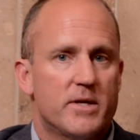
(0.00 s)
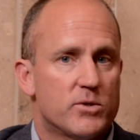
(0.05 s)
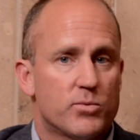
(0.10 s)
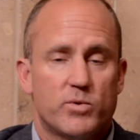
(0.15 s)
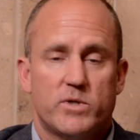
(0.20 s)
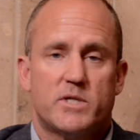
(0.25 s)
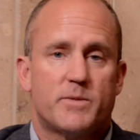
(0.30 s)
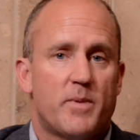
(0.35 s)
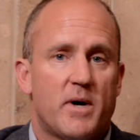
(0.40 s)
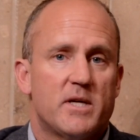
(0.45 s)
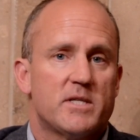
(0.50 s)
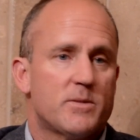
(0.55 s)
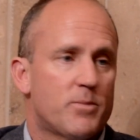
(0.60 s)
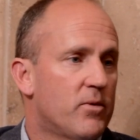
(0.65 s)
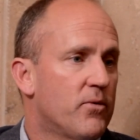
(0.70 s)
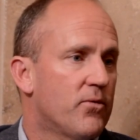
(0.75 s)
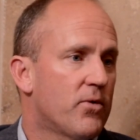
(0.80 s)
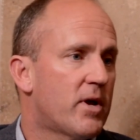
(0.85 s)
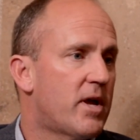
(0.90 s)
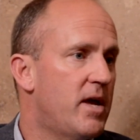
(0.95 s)
is
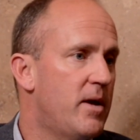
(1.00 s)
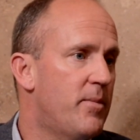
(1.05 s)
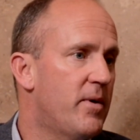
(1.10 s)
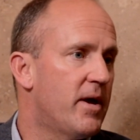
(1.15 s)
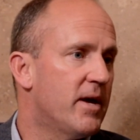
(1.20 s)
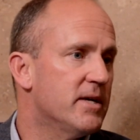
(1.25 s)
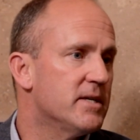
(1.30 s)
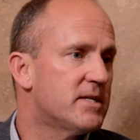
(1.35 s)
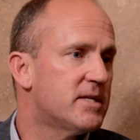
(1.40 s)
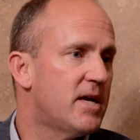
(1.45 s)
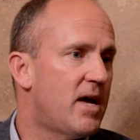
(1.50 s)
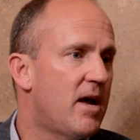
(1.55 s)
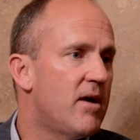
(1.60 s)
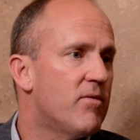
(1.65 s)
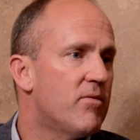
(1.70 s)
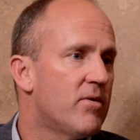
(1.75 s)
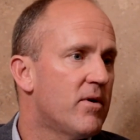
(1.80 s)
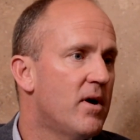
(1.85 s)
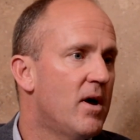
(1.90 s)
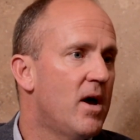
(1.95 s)
responsible for keeping it
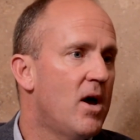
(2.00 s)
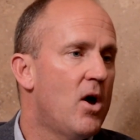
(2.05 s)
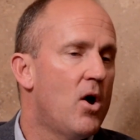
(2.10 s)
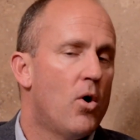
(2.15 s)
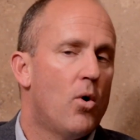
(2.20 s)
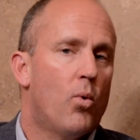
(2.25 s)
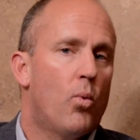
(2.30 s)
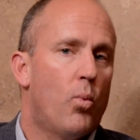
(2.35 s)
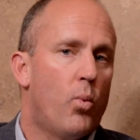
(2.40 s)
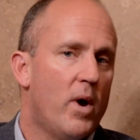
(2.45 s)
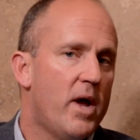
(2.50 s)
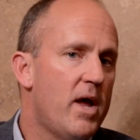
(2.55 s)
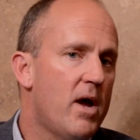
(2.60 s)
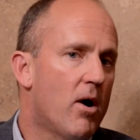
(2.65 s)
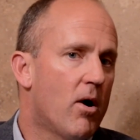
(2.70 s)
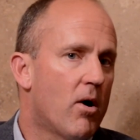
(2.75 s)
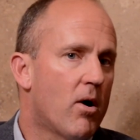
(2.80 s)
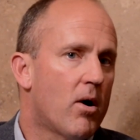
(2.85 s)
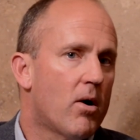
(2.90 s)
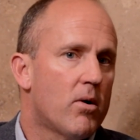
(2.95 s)
safe. We
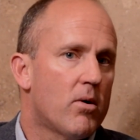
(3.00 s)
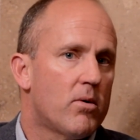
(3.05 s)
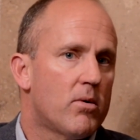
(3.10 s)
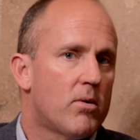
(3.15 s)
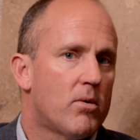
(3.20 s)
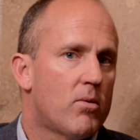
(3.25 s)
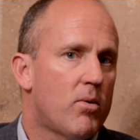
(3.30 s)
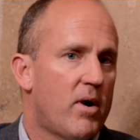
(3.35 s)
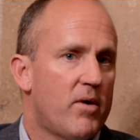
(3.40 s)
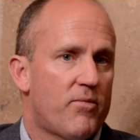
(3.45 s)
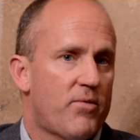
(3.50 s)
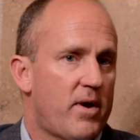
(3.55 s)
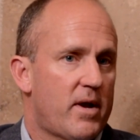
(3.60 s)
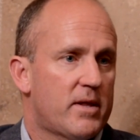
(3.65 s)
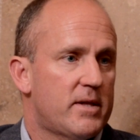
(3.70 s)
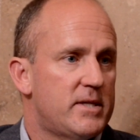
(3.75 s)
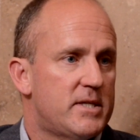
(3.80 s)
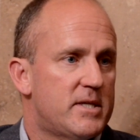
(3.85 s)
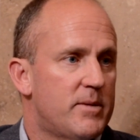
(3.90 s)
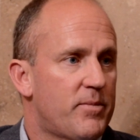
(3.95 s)
are, quite
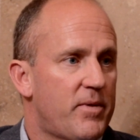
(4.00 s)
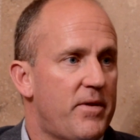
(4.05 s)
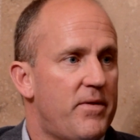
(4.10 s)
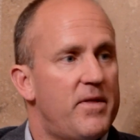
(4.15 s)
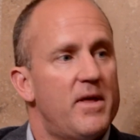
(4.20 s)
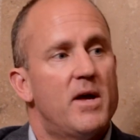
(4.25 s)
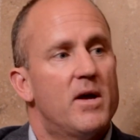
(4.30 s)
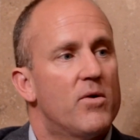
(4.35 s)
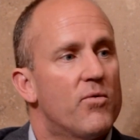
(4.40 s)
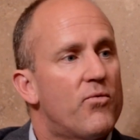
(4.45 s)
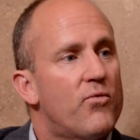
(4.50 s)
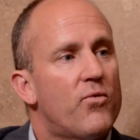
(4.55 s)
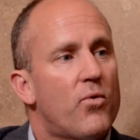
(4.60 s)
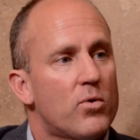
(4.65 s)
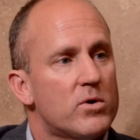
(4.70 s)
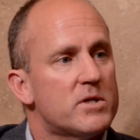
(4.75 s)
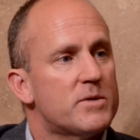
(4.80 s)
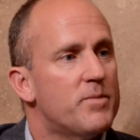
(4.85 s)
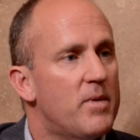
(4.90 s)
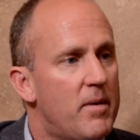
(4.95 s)
frankly, simply the
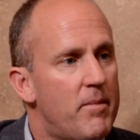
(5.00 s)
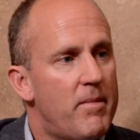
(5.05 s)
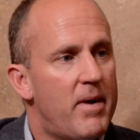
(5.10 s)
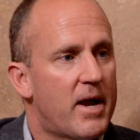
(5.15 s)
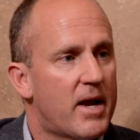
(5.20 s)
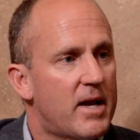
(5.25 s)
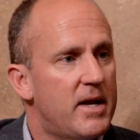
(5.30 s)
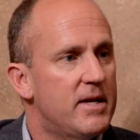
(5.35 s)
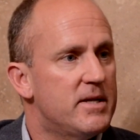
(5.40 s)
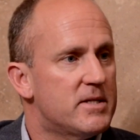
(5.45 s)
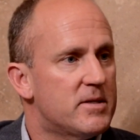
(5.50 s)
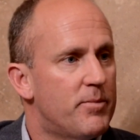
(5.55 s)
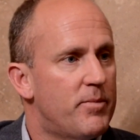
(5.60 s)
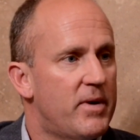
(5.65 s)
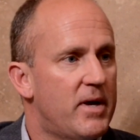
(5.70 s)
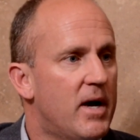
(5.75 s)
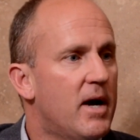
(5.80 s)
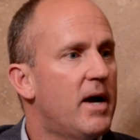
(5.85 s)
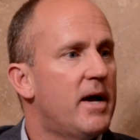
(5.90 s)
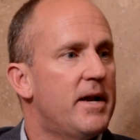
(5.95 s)
enforcement mechanism
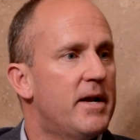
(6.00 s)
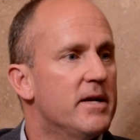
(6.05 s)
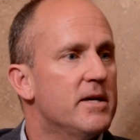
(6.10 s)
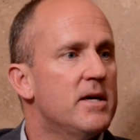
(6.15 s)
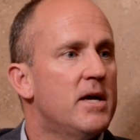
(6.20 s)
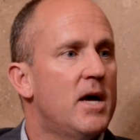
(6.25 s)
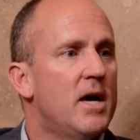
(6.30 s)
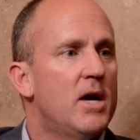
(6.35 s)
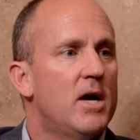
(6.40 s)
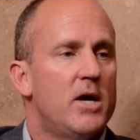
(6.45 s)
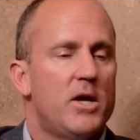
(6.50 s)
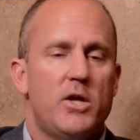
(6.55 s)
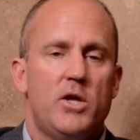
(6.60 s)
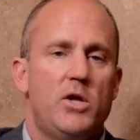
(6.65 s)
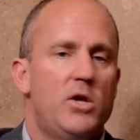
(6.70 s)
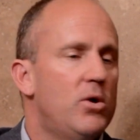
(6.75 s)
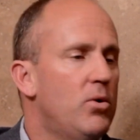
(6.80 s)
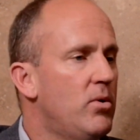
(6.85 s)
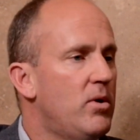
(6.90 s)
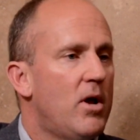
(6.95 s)
behind it.
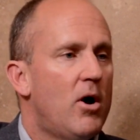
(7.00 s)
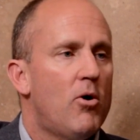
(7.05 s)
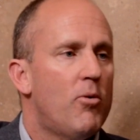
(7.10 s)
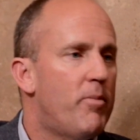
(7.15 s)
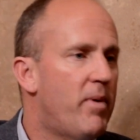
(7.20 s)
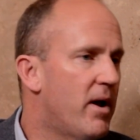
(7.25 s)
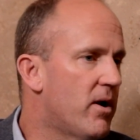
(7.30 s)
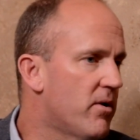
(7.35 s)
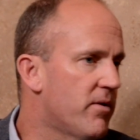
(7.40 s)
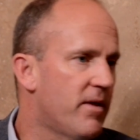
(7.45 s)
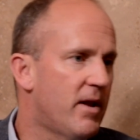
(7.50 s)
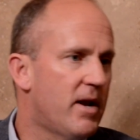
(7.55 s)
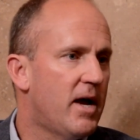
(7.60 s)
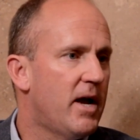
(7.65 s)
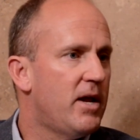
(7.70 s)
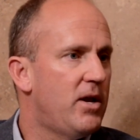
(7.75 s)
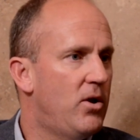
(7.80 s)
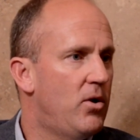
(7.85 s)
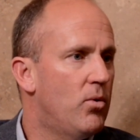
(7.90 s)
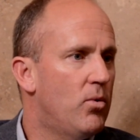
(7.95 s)
You know better than
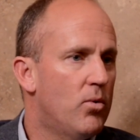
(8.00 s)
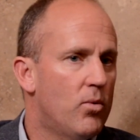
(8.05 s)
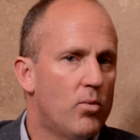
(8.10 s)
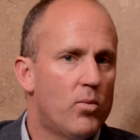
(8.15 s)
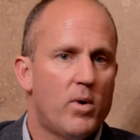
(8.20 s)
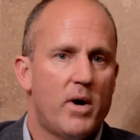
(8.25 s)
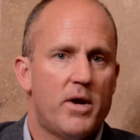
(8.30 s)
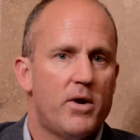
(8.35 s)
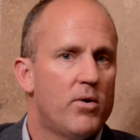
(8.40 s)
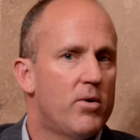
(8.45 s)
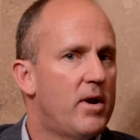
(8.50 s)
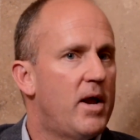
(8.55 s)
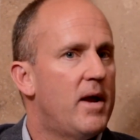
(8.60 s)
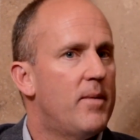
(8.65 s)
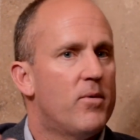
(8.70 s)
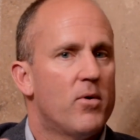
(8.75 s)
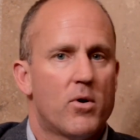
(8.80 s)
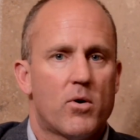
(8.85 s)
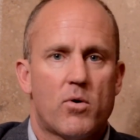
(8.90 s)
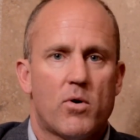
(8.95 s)
I do what your
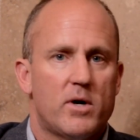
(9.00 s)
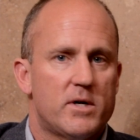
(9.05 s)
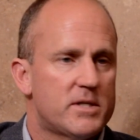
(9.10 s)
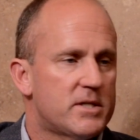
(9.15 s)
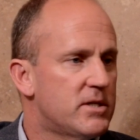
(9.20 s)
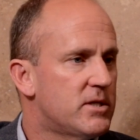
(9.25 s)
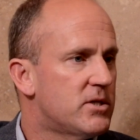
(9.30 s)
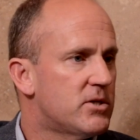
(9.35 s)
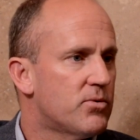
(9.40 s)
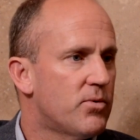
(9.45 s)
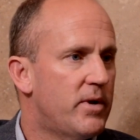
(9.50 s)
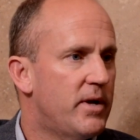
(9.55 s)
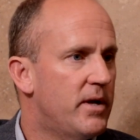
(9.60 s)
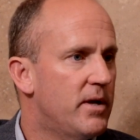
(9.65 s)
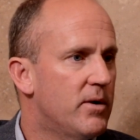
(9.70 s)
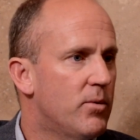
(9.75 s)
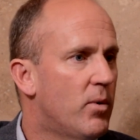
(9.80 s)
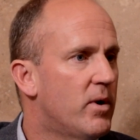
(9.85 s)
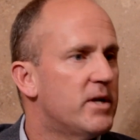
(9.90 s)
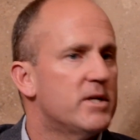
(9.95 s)
neighbor across the street,
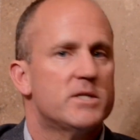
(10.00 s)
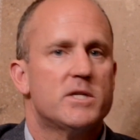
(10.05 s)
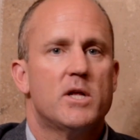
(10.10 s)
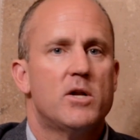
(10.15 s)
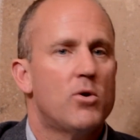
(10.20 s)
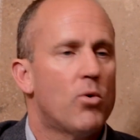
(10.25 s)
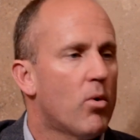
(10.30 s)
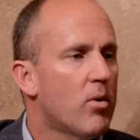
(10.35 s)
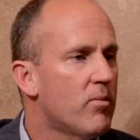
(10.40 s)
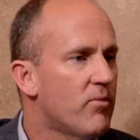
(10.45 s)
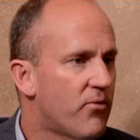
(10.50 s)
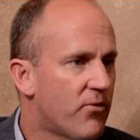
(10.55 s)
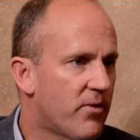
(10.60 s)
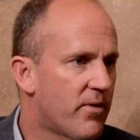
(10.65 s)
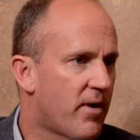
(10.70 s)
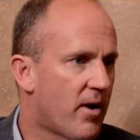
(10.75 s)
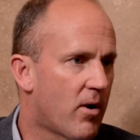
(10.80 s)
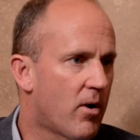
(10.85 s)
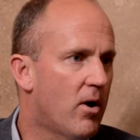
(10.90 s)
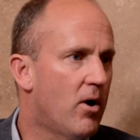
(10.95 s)
what is the norm for
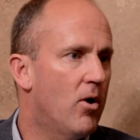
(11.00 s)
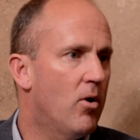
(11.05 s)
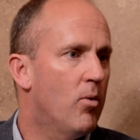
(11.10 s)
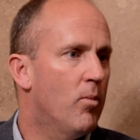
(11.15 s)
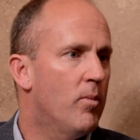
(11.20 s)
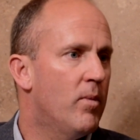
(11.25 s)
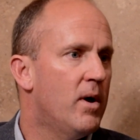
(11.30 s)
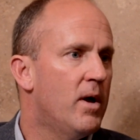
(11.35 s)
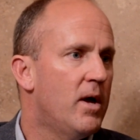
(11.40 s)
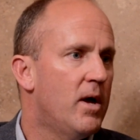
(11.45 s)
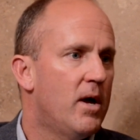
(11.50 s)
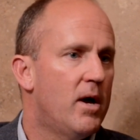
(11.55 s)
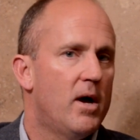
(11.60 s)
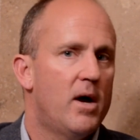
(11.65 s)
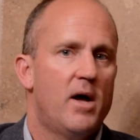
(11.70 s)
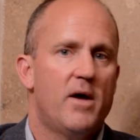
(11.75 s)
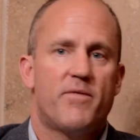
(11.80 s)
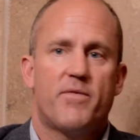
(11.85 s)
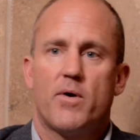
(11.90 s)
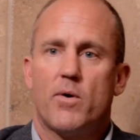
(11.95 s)
their home.
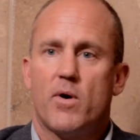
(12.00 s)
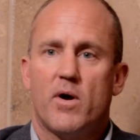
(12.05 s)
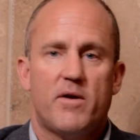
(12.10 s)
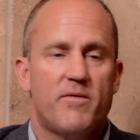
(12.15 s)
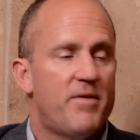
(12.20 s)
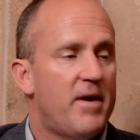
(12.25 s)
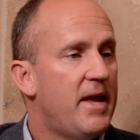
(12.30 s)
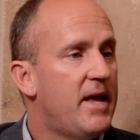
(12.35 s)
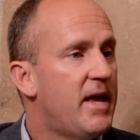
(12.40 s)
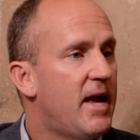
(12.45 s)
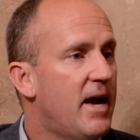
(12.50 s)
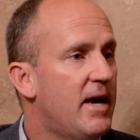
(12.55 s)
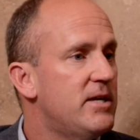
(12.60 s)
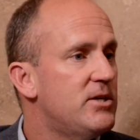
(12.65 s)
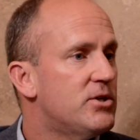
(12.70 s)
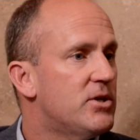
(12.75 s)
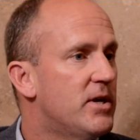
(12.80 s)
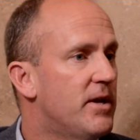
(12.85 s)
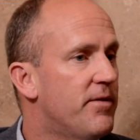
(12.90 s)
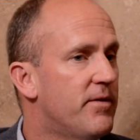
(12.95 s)
If they're on
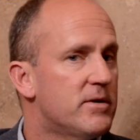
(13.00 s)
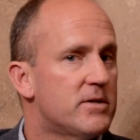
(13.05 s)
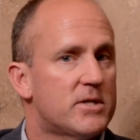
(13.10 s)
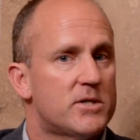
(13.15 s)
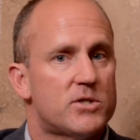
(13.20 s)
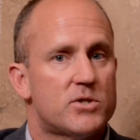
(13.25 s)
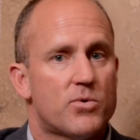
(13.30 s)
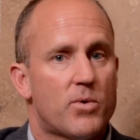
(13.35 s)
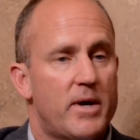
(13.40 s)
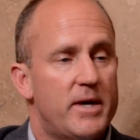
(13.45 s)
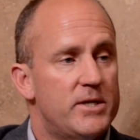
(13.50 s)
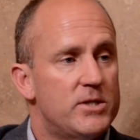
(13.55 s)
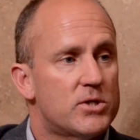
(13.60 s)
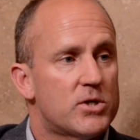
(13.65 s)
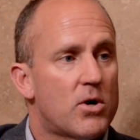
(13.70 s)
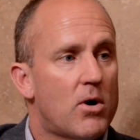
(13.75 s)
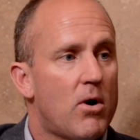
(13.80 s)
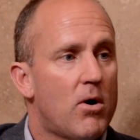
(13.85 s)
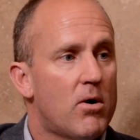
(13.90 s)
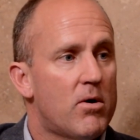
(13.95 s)
vacation and there's a
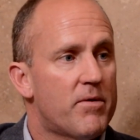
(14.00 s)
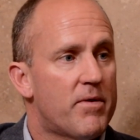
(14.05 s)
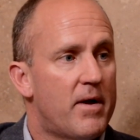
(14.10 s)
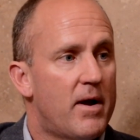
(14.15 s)
strange car